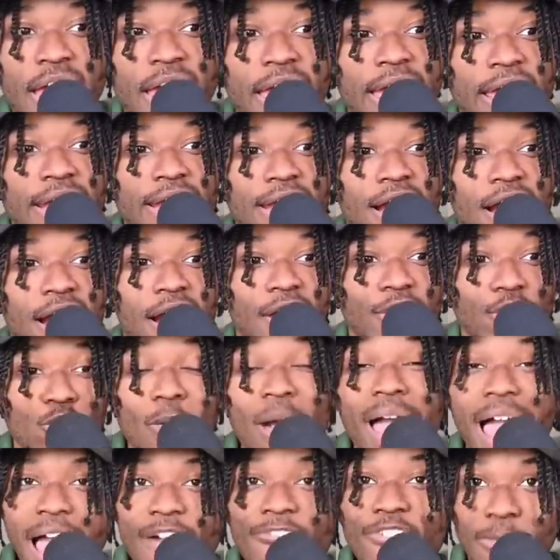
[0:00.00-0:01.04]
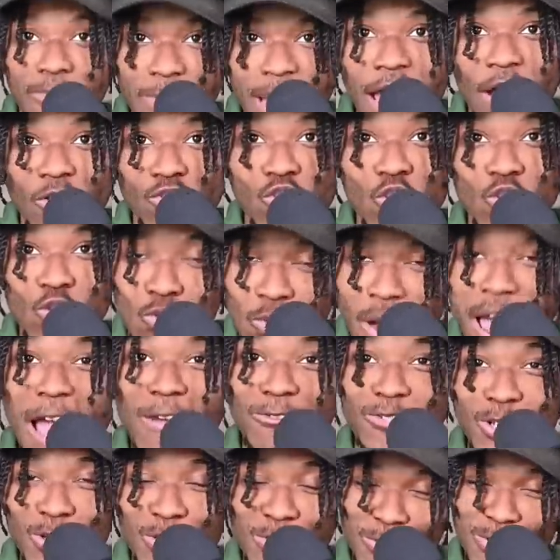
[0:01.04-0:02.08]
and uh, you have him now. So you
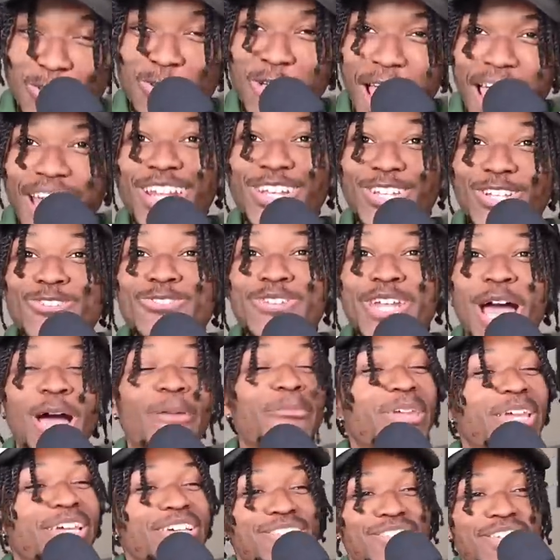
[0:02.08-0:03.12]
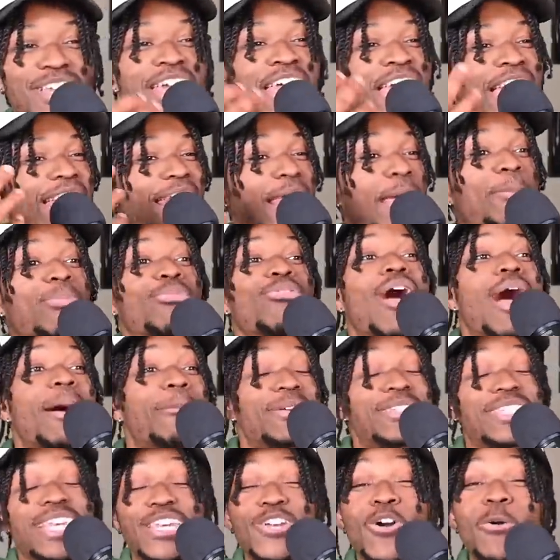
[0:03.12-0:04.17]
have to do what you got to do now because it ain't
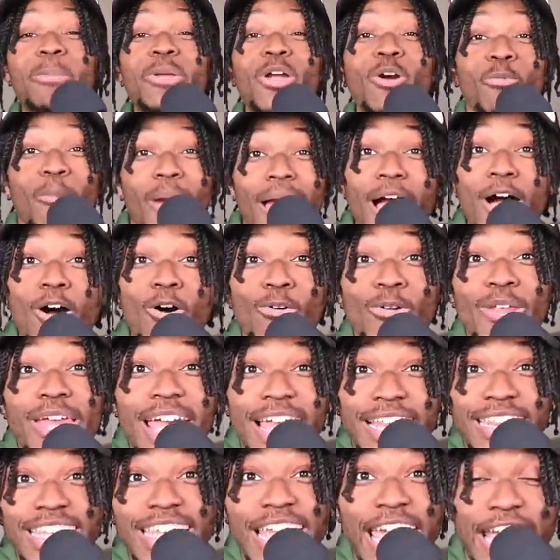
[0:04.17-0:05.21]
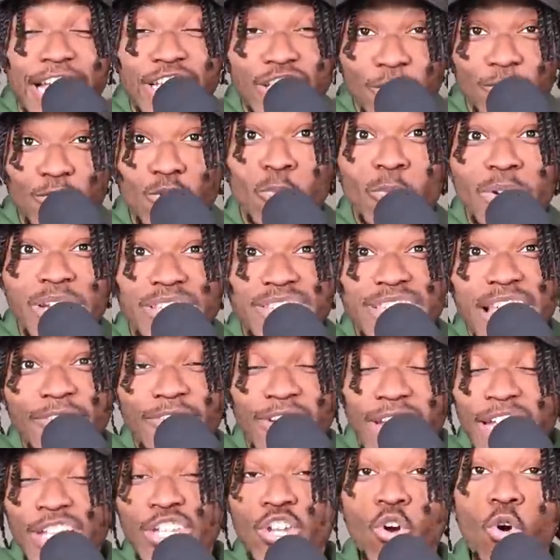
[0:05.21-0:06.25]
promised that he'll be around at the age of
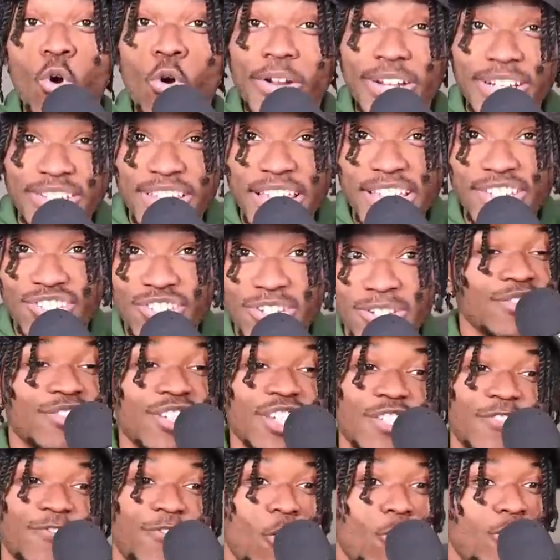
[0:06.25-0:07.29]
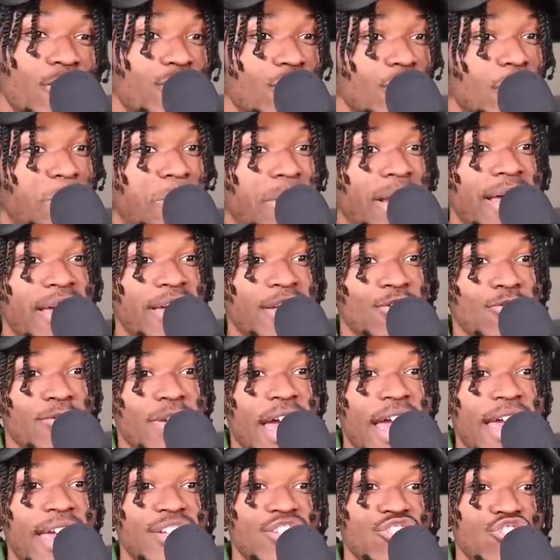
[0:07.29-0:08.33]
twenty-seven in your organization. Just focus on the play. You
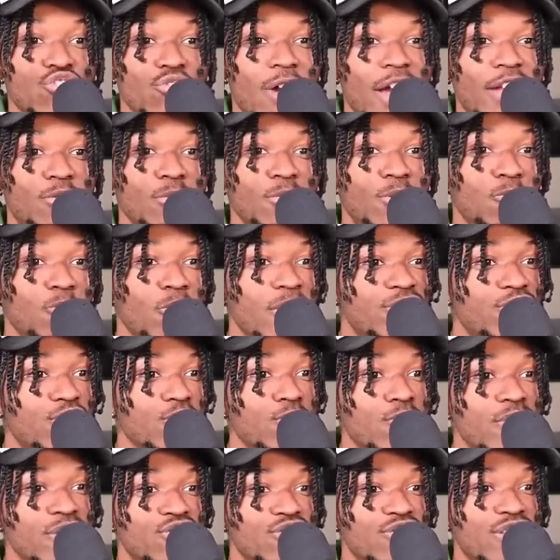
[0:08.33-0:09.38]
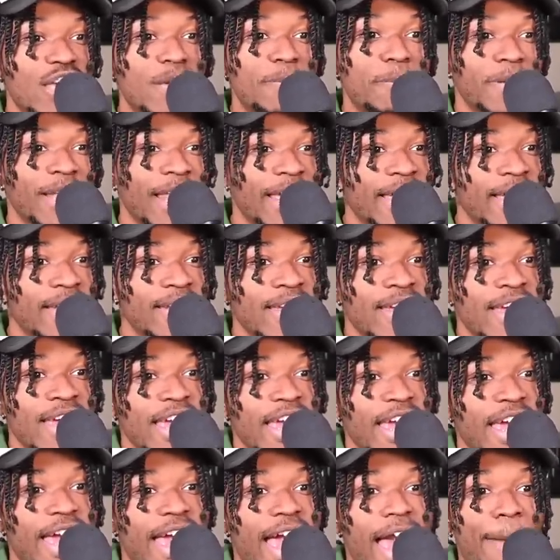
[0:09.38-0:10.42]
can't get distracted with the whistle and just keep playing. Playing.
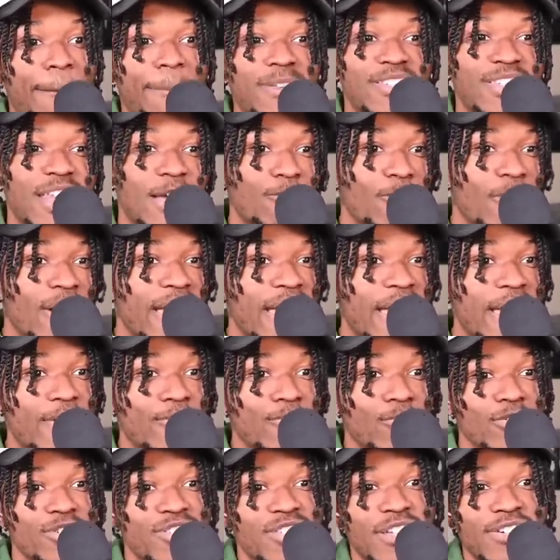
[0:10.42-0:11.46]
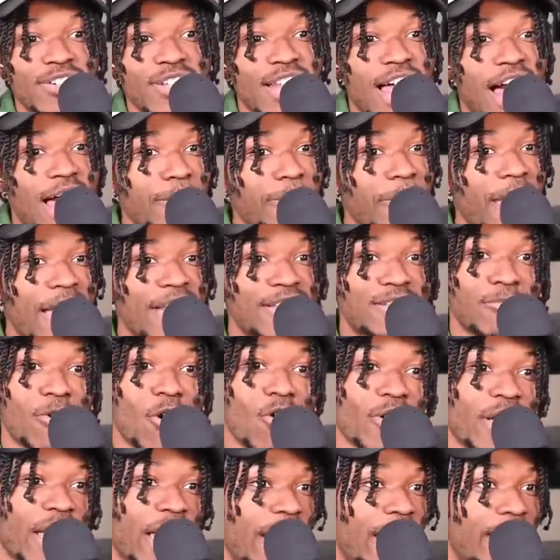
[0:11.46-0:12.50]
It happens that way. We're seeing a lot of
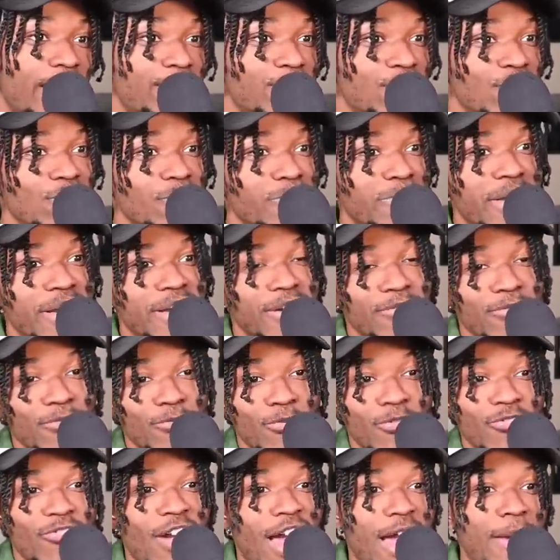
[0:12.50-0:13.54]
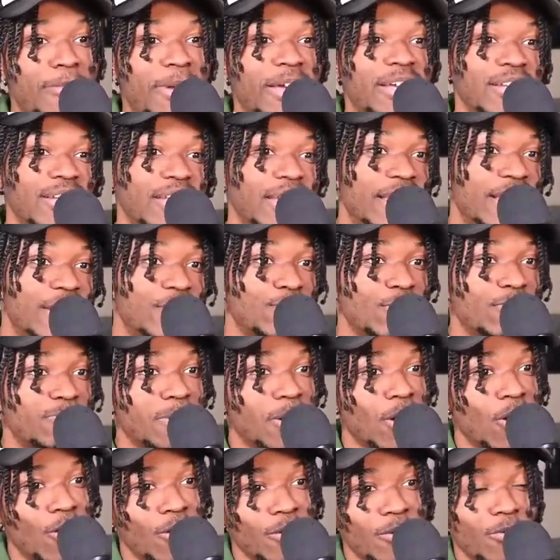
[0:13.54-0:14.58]
basketball games. You're big, we've had big leads. We've
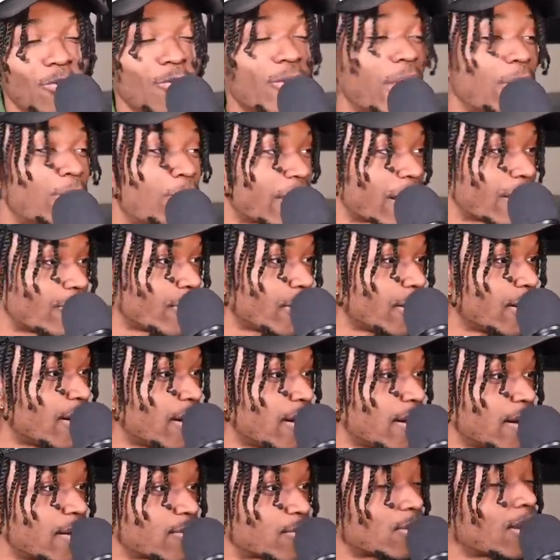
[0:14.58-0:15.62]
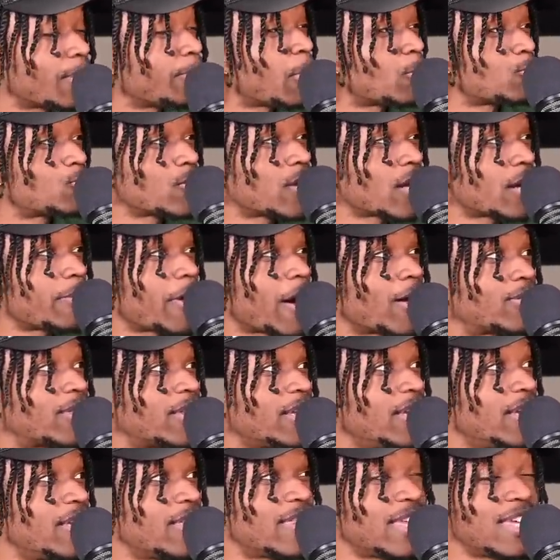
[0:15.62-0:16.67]
blown it. Okay, whatever. So let me know what you think about
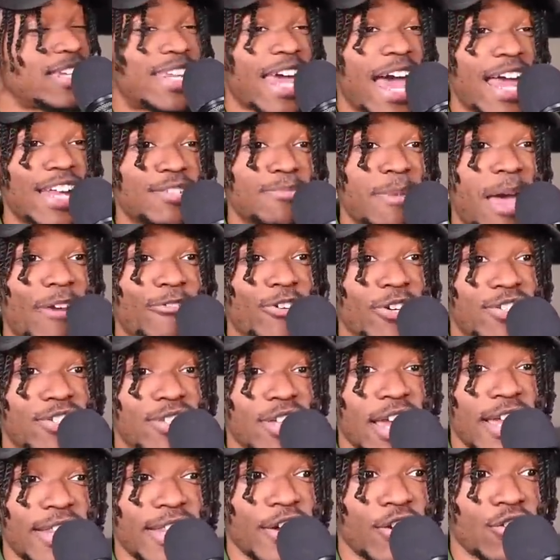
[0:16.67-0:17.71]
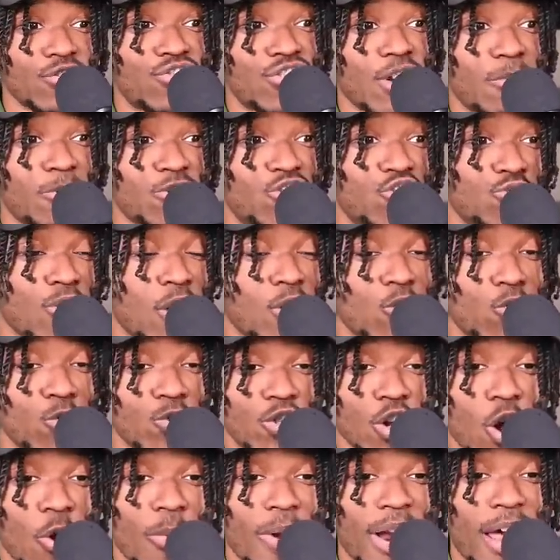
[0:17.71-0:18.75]
the, the Dallas Mavericks and their somewhat
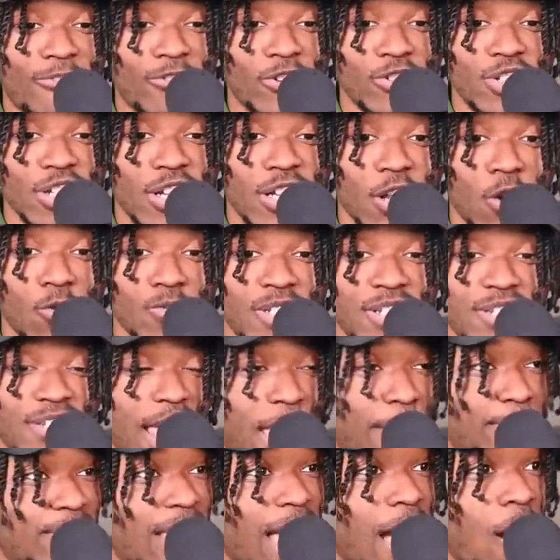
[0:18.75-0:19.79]
struggles or whatever to close these games